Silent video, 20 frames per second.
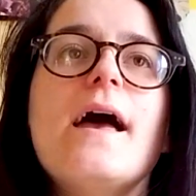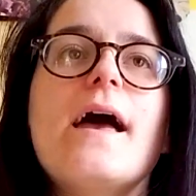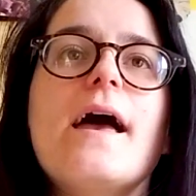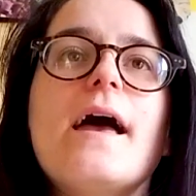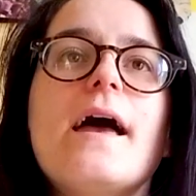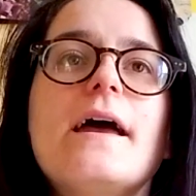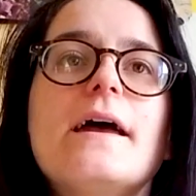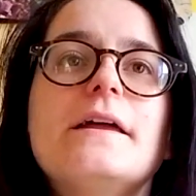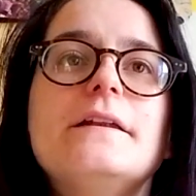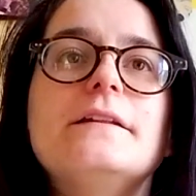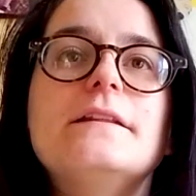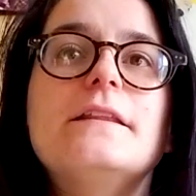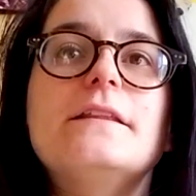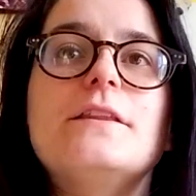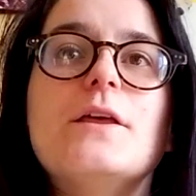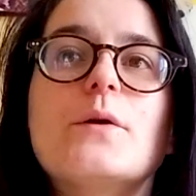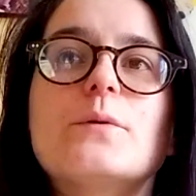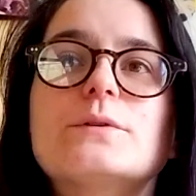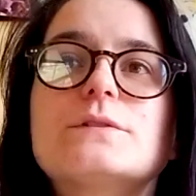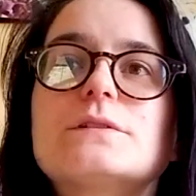And
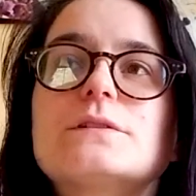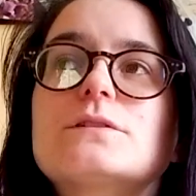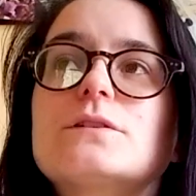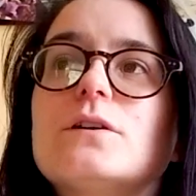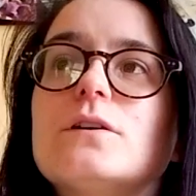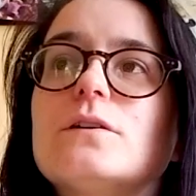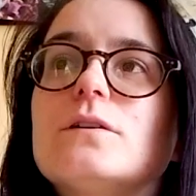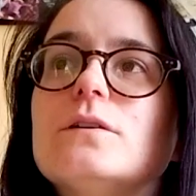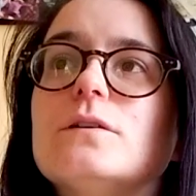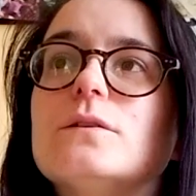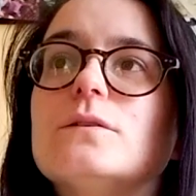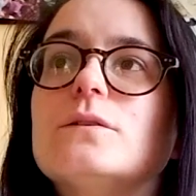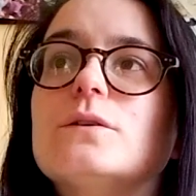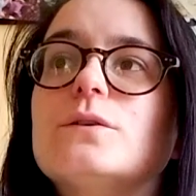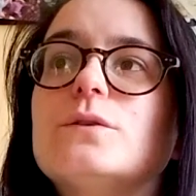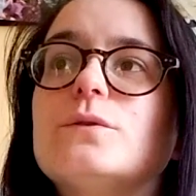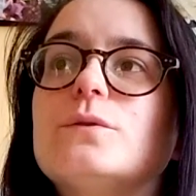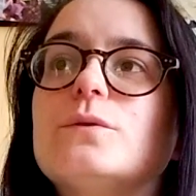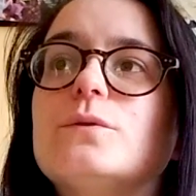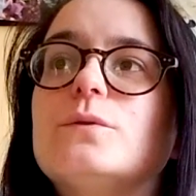there was this girl
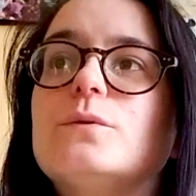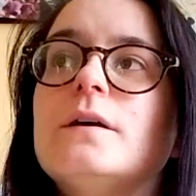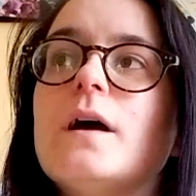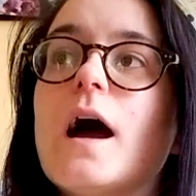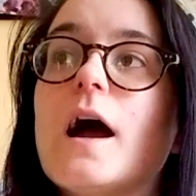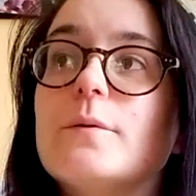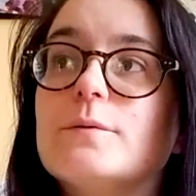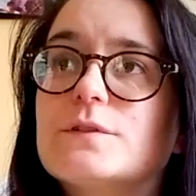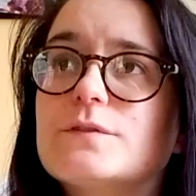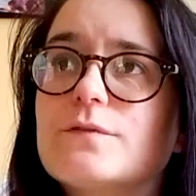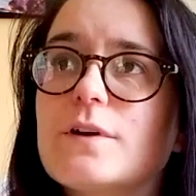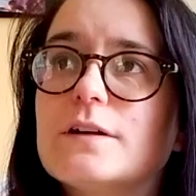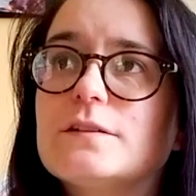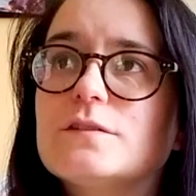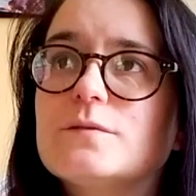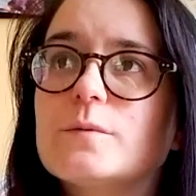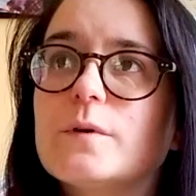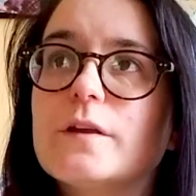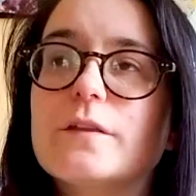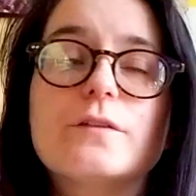who I was
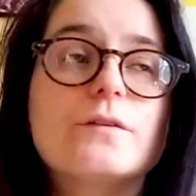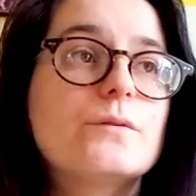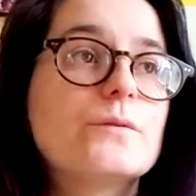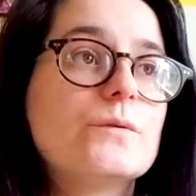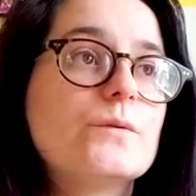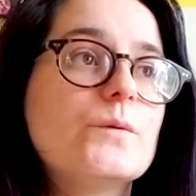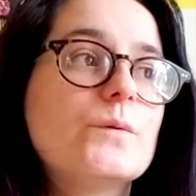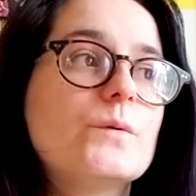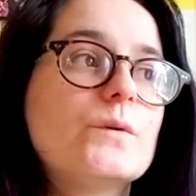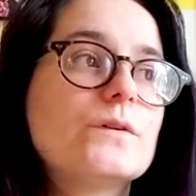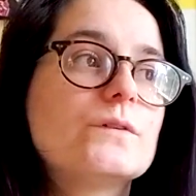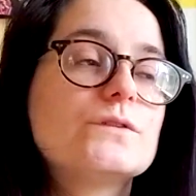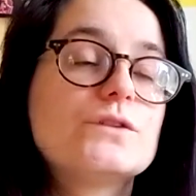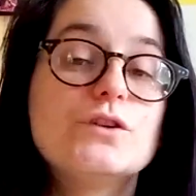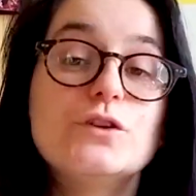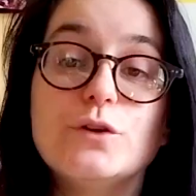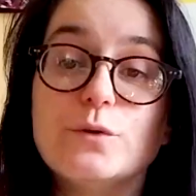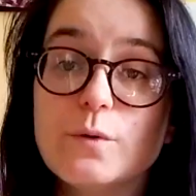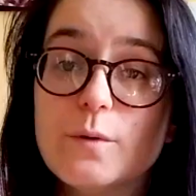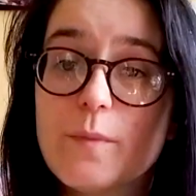friends with who
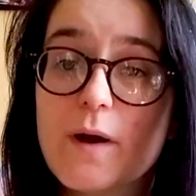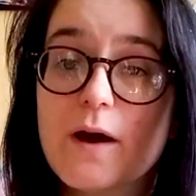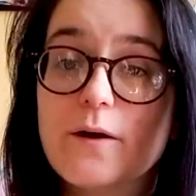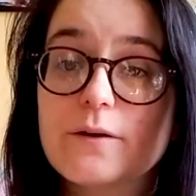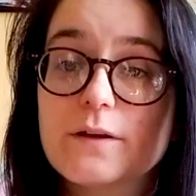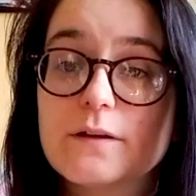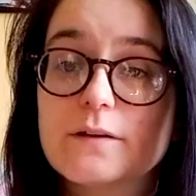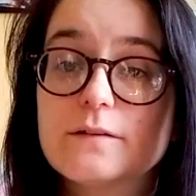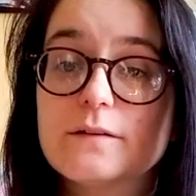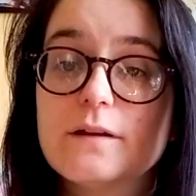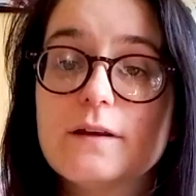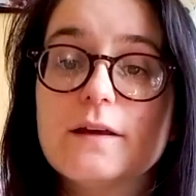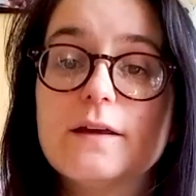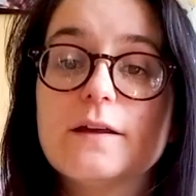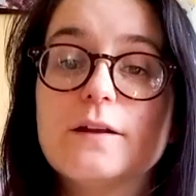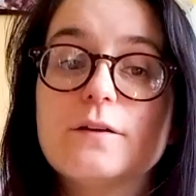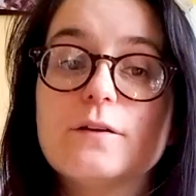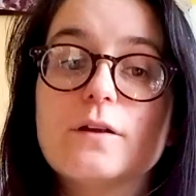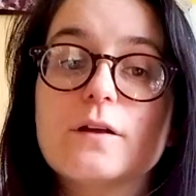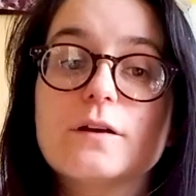knew about it
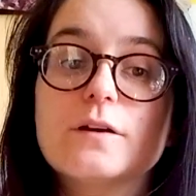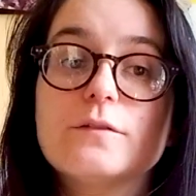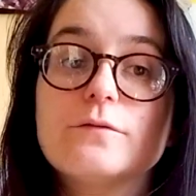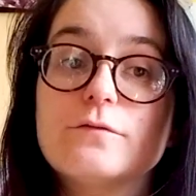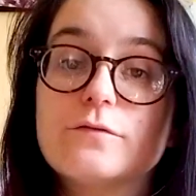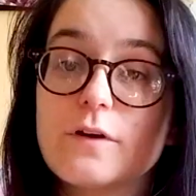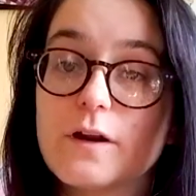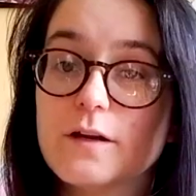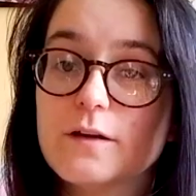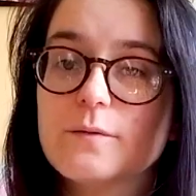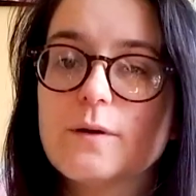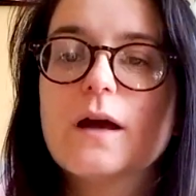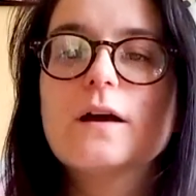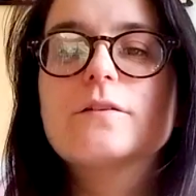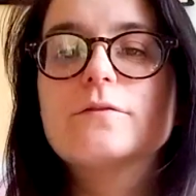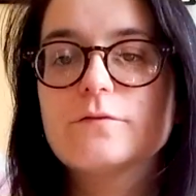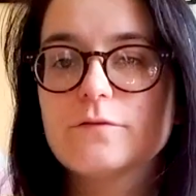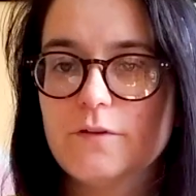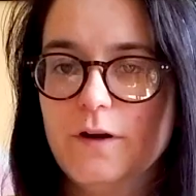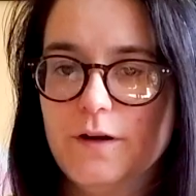and not
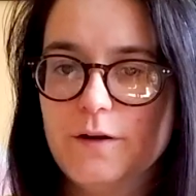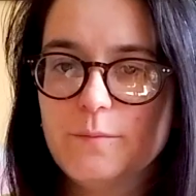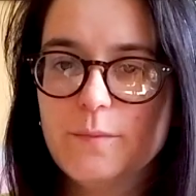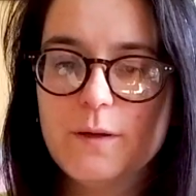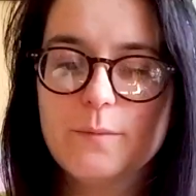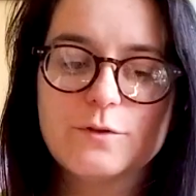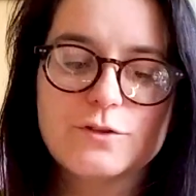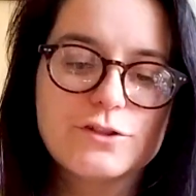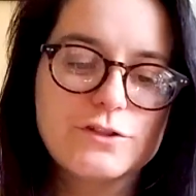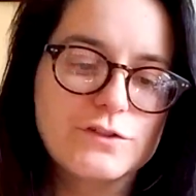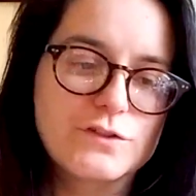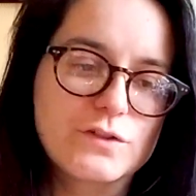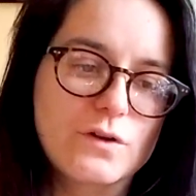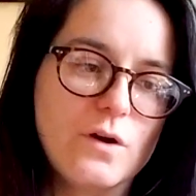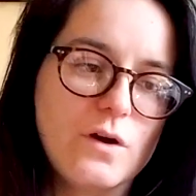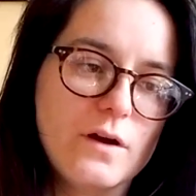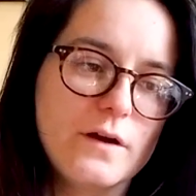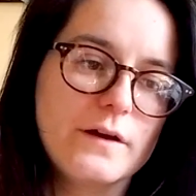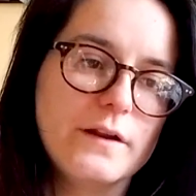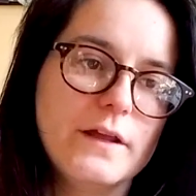confronted me, but she
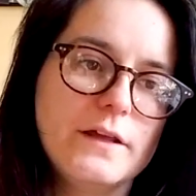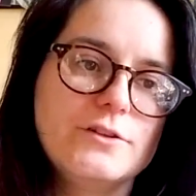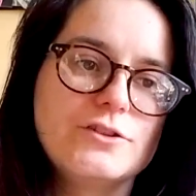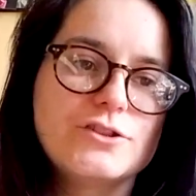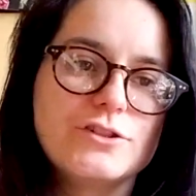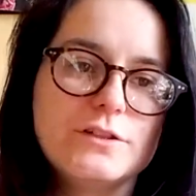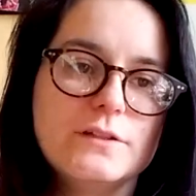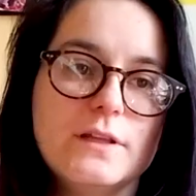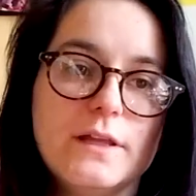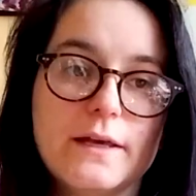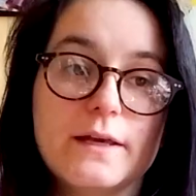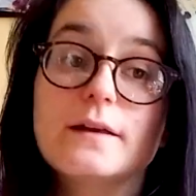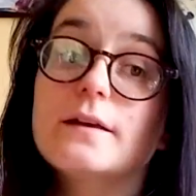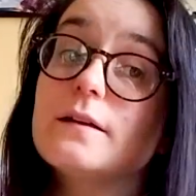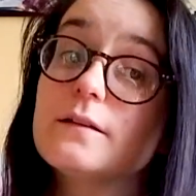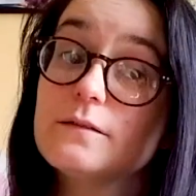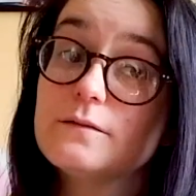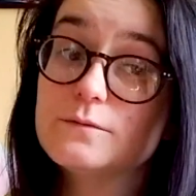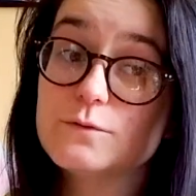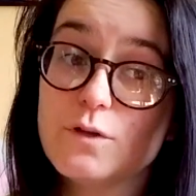saw it and she like
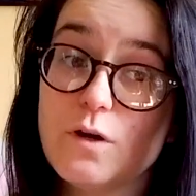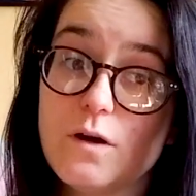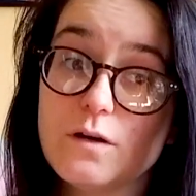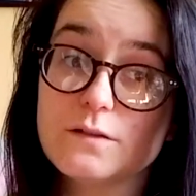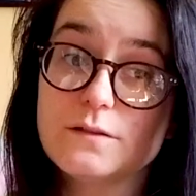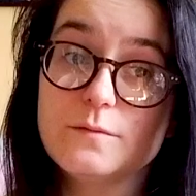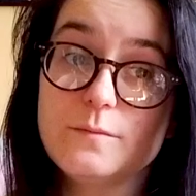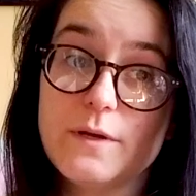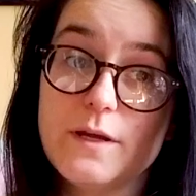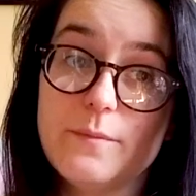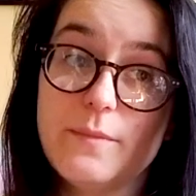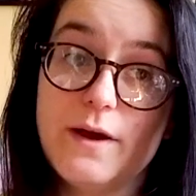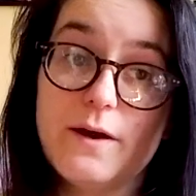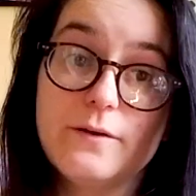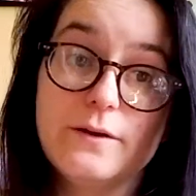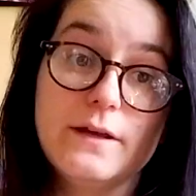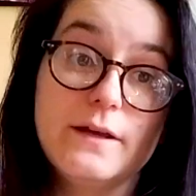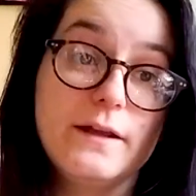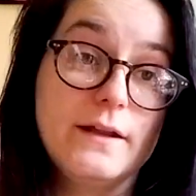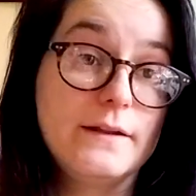talked to me
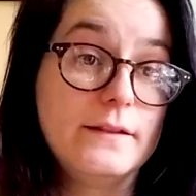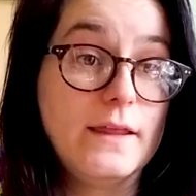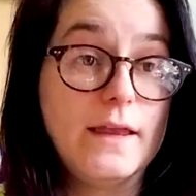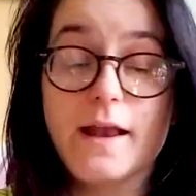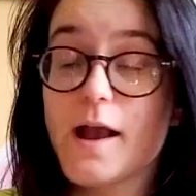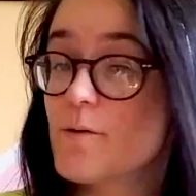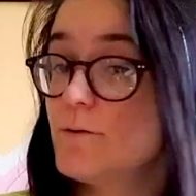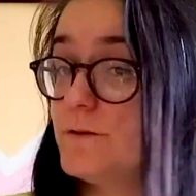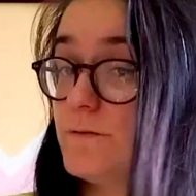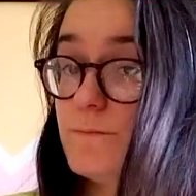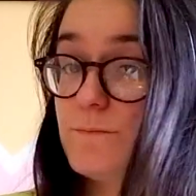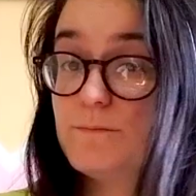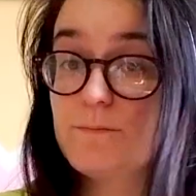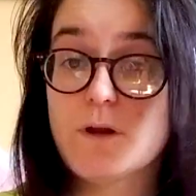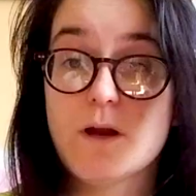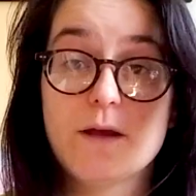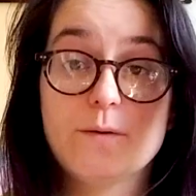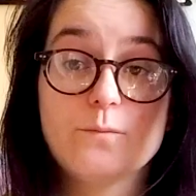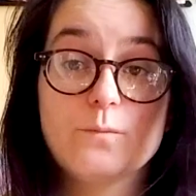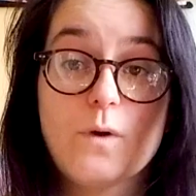about it, and
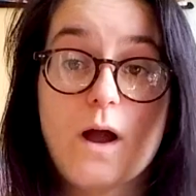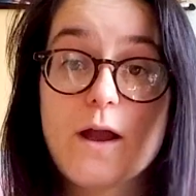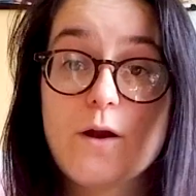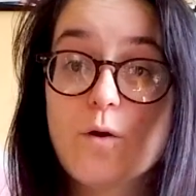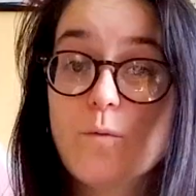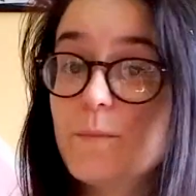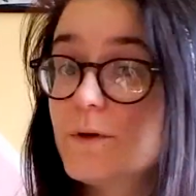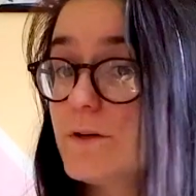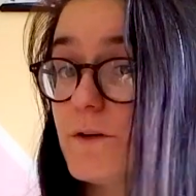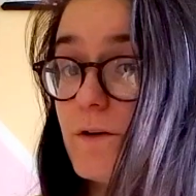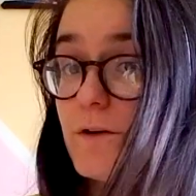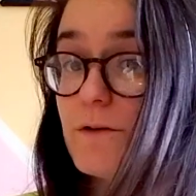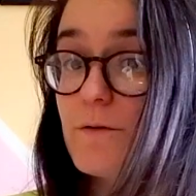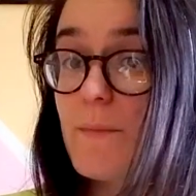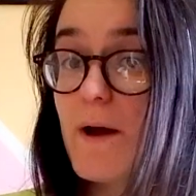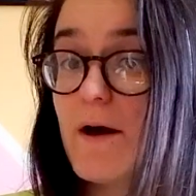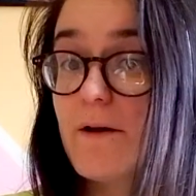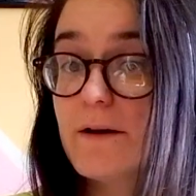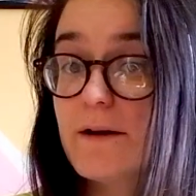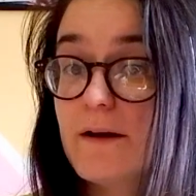I opened to her
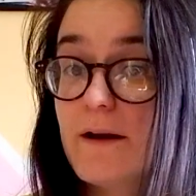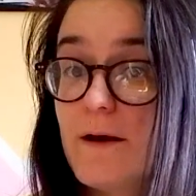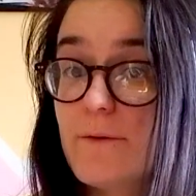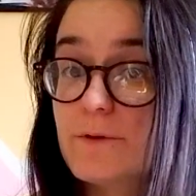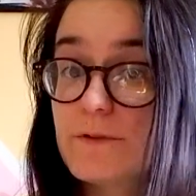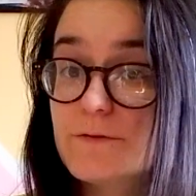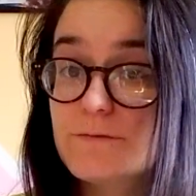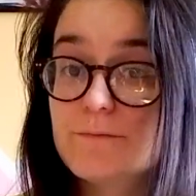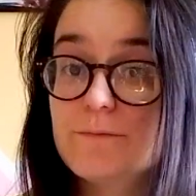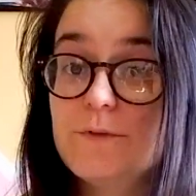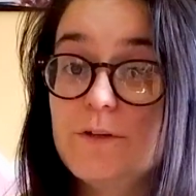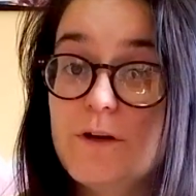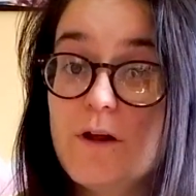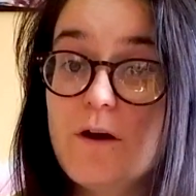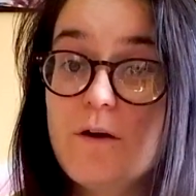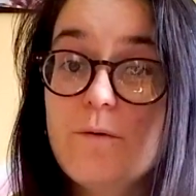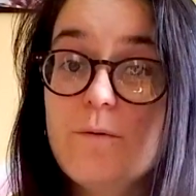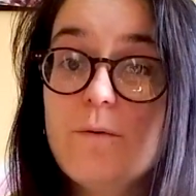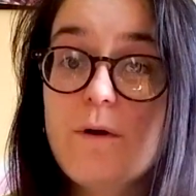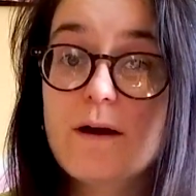about it, and I was, you
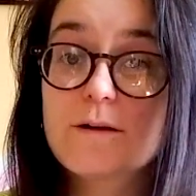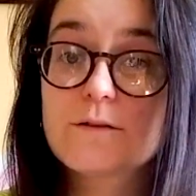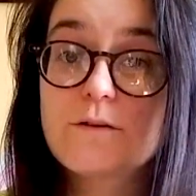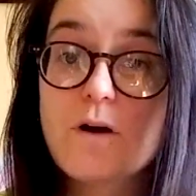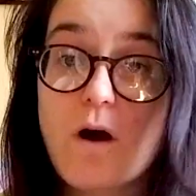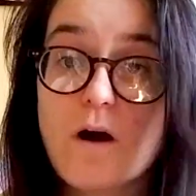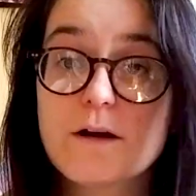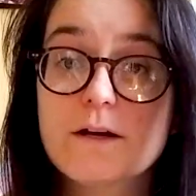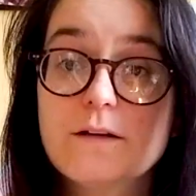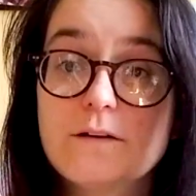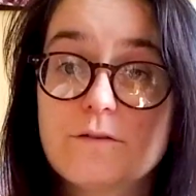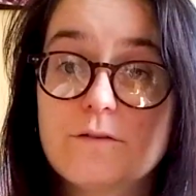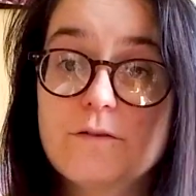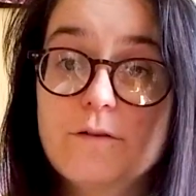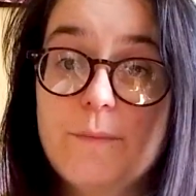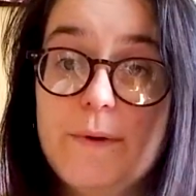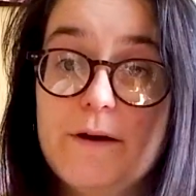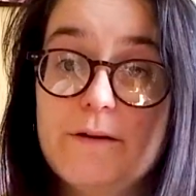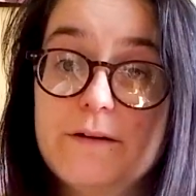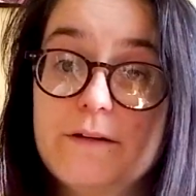know, talking to her
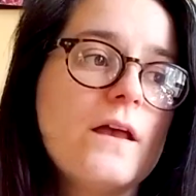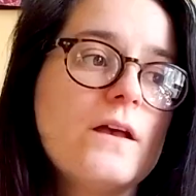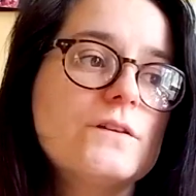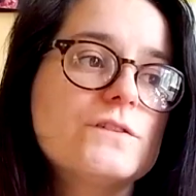about it.